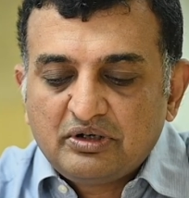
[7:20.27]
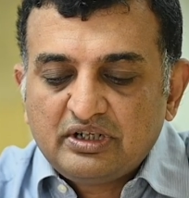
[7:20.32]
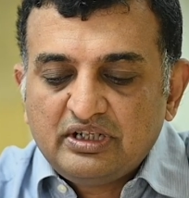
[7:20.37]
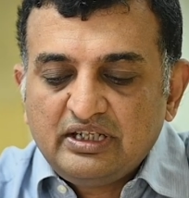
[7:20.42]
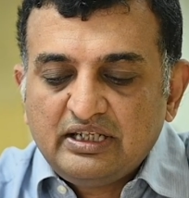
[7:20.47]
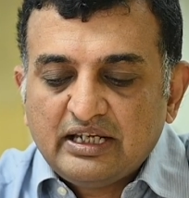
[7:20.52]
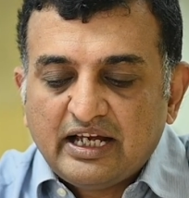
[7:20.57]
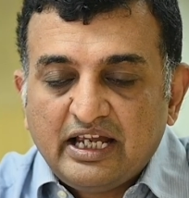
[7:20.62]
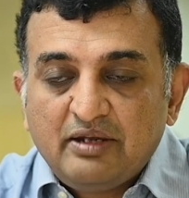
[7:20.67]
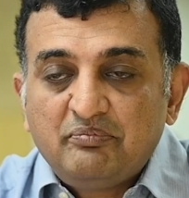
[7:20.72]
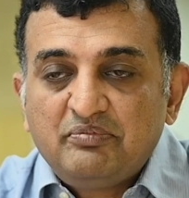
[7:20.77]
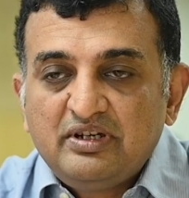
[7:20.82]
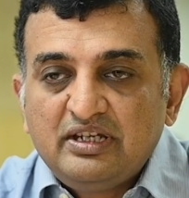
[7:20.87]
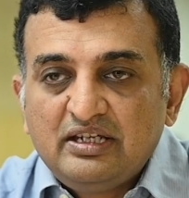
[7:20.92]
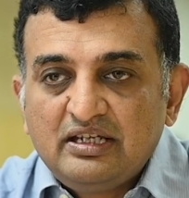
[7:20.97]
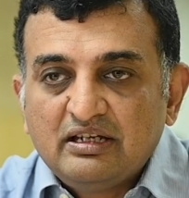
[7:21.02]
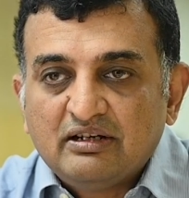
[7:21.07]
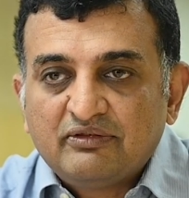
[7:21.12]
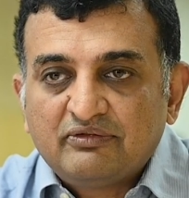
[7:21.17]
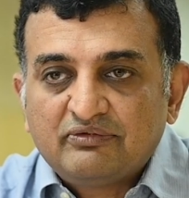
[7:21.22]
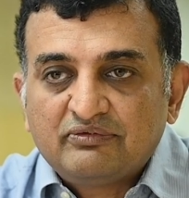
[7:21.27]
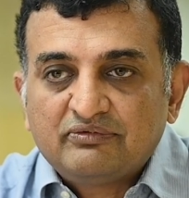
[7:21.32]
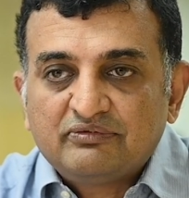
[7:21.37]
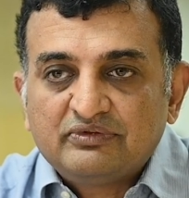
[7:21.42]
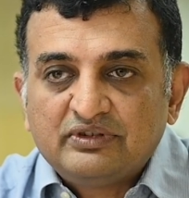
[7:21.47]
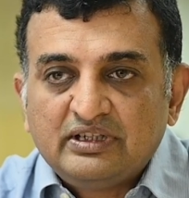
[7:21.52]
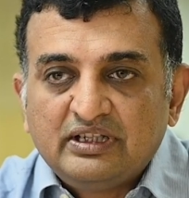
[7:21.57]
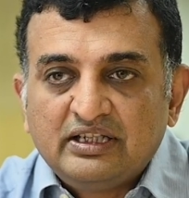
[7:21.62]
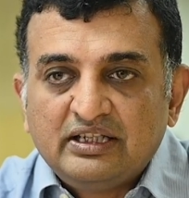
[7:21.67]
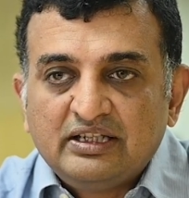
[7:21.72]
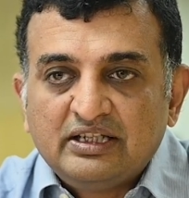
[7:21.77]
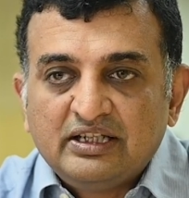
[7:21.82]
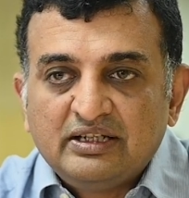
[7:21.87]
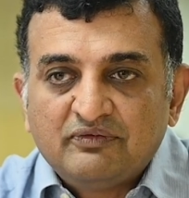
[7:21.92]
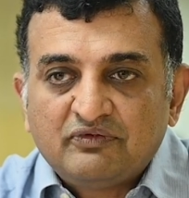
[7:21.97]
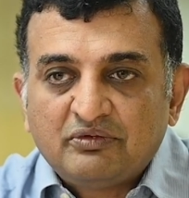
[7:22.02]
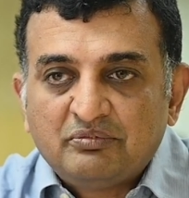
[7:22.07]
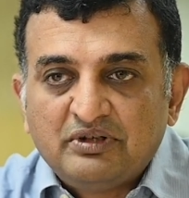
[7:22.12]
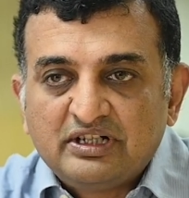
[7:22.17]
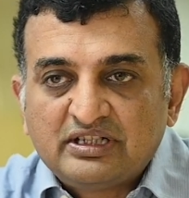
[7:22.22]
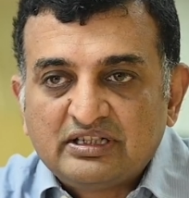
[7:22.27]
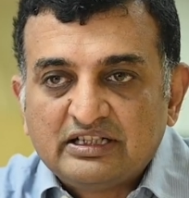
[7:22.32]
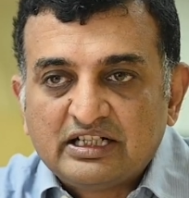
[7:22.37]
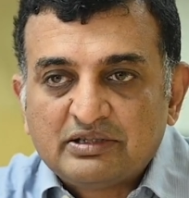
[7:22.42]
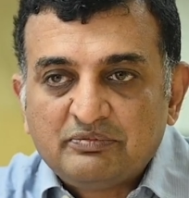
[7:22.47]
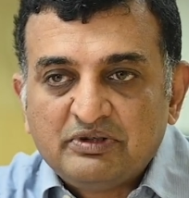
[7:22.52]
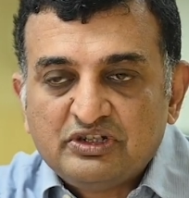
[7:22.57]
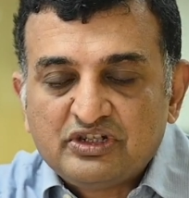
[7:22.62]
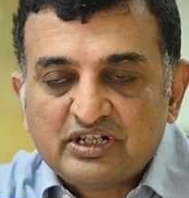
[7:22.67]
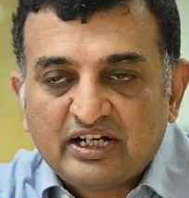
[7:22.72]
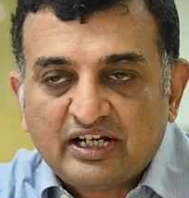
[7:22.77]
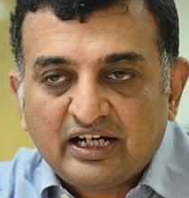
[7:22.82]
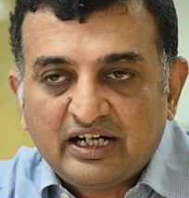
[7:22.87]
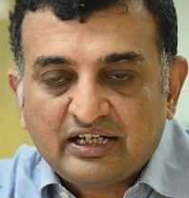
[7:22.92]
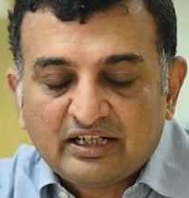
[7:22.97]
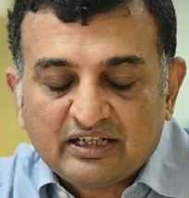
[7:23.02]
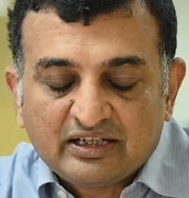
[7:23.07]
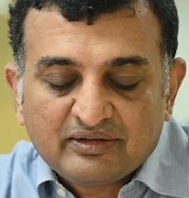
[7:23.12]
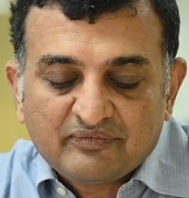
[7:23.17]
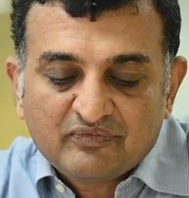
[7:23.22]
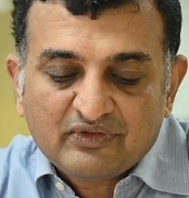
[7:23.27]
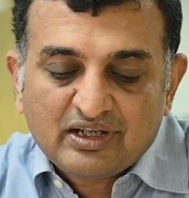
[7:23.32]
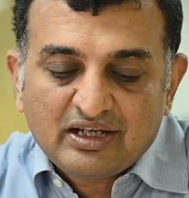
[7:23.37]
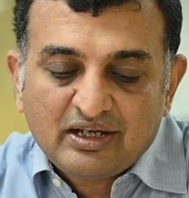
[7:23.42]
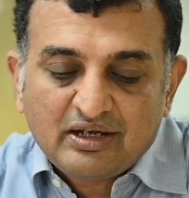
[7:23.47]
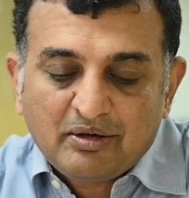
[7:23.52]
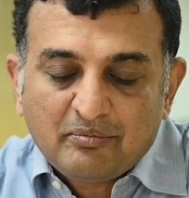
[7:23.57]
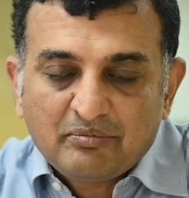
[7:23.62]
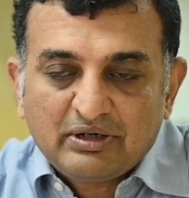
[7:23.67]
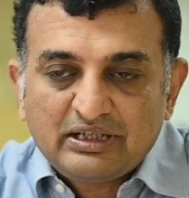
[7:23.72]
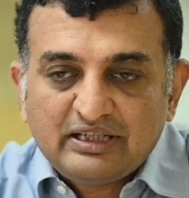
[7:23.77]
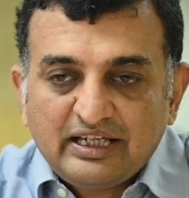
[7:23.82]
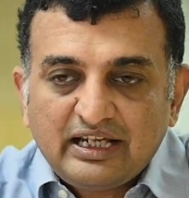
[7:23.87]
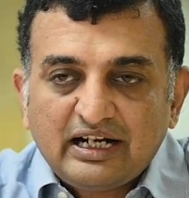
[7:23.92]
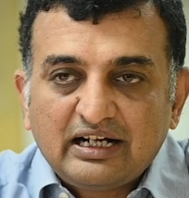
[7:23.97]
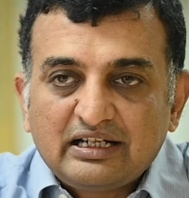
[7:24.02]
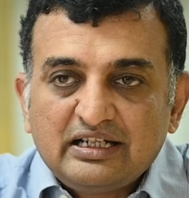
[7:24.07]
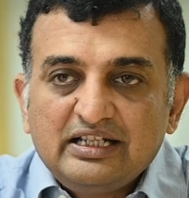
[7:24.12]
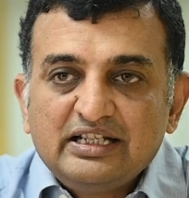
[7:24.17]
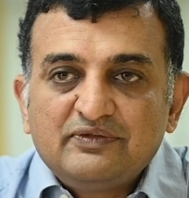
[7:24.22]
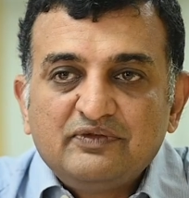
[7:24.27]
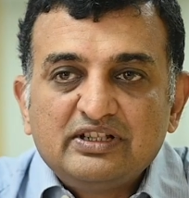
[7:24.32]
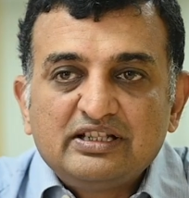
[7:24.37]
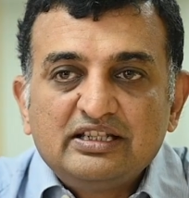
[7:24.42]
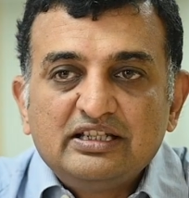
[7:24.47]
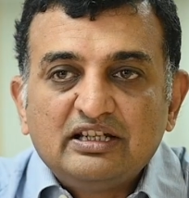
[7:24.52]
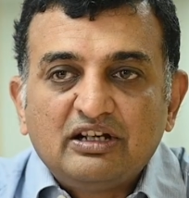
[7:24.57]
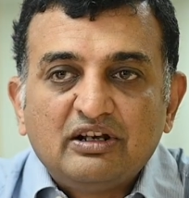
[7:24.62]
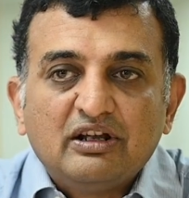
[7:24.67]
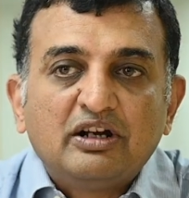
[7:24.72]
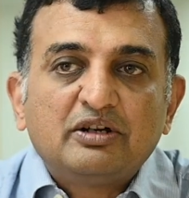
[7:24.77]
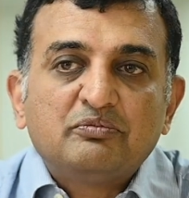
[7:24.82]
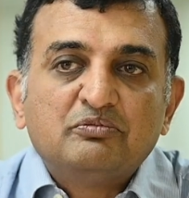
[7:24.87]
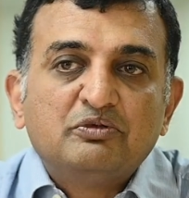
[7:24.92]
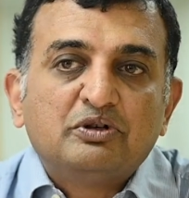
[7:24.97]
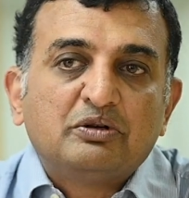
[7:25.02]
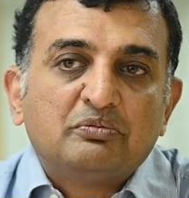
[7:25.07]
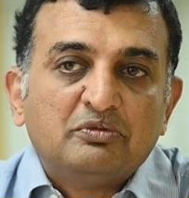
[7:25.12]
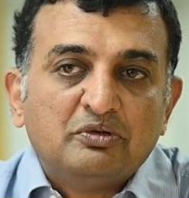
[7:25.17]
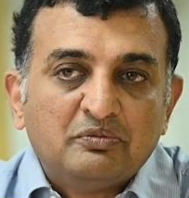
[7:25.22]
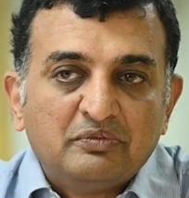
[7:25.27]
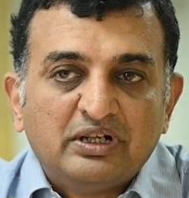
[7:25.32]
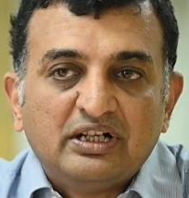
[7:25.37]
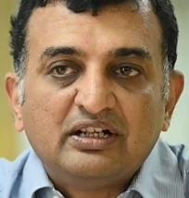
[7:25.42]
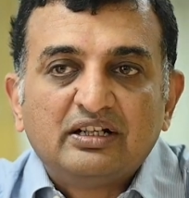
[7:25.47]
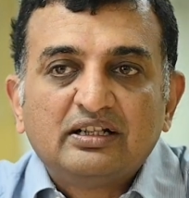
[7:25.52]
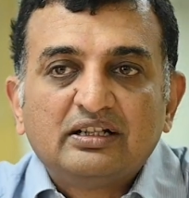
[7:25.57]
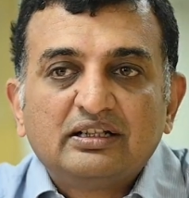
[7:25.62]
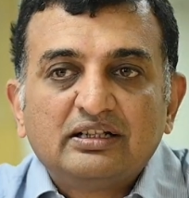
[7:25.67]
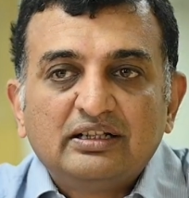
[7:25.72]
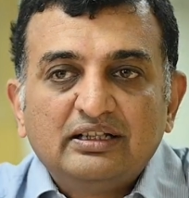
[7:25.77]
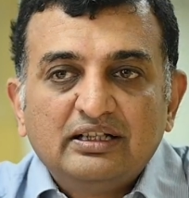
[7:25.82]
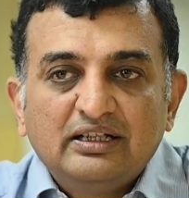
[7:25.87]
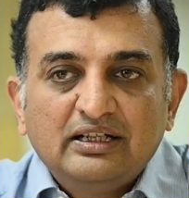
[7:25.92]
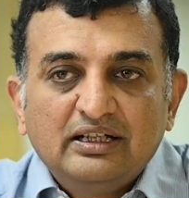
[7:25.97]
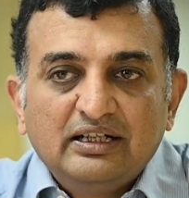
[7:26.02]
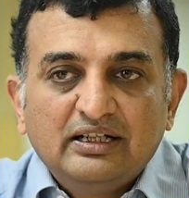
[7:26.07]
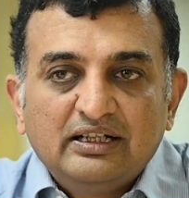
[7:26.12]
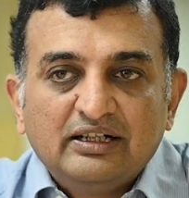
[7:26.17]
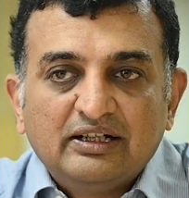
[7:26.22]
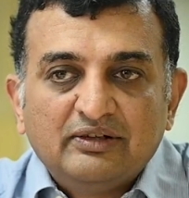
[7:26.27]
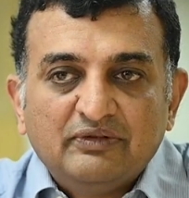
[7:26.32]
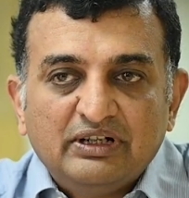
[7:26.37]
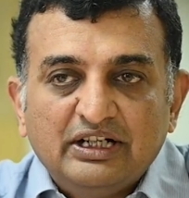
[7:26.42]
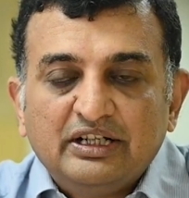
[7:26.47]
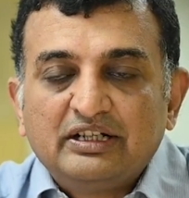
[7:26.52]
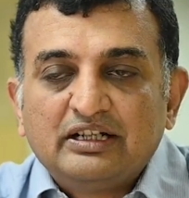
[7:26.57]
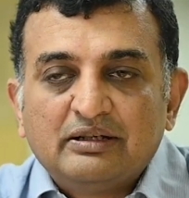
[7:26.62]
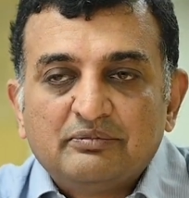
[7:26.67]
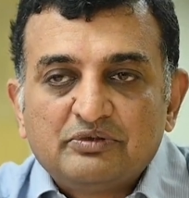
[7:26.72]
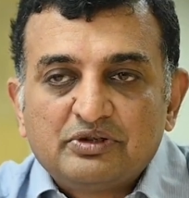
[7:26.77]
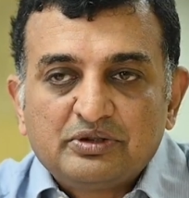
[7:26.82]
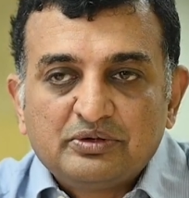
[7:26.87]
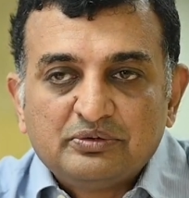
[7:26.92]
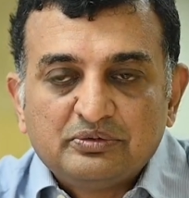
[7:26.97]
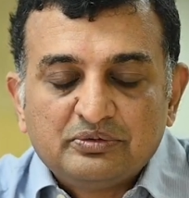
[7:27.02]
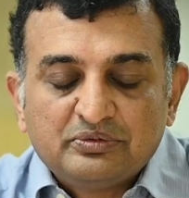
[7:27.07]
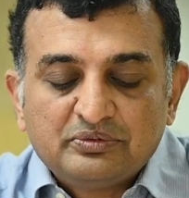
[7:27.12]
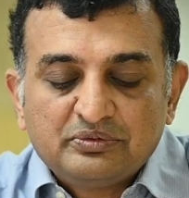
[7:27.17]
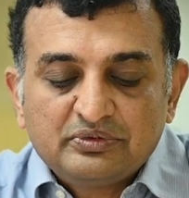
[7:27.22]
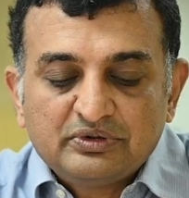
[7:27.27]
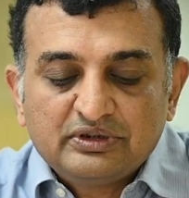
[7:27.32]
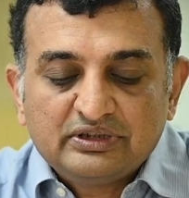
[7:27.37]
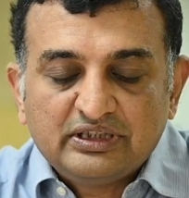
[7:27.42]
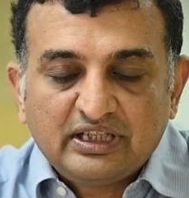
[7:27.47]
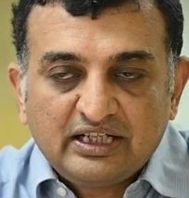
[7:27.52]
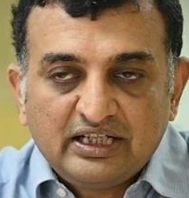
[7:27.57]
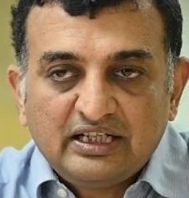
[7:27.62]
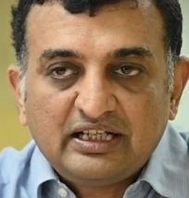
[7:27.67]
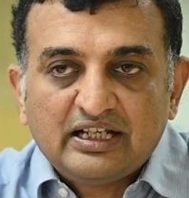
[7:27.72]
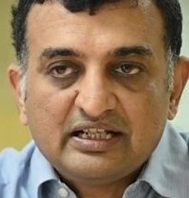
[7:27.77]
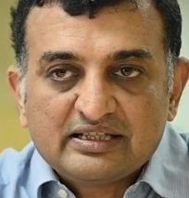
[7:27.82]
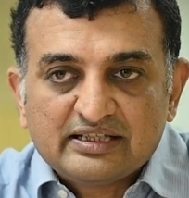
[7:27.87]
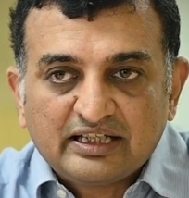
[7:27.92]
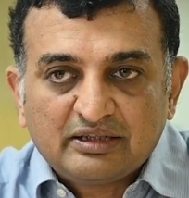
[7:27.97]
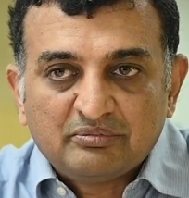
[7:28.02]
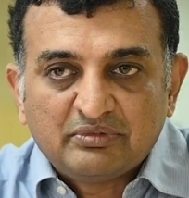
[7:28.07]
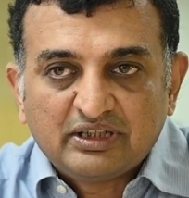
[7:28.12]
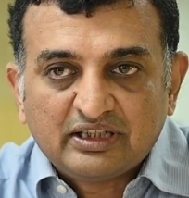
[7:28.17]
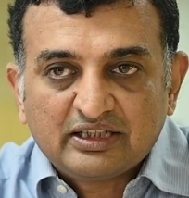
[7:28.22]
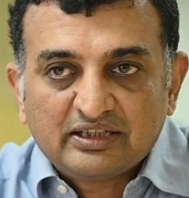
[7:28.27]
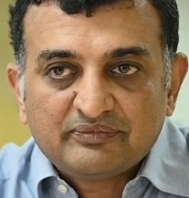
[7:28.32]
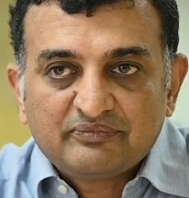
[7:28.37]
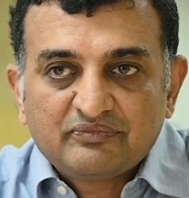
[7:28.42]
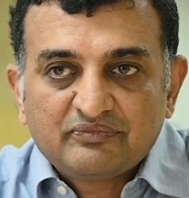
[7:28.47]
the IP of the information that's been generated. But there at least we see a lot more movement when it comes to the retail segment.